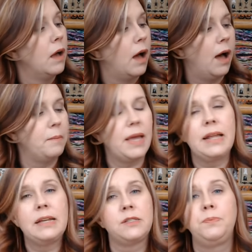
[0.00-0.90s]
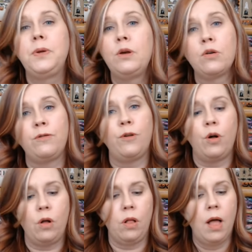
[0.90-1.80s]
Um, it is
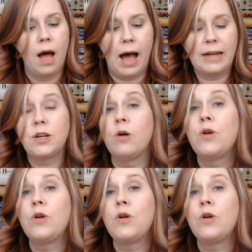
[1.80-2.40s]
beautiful. I don't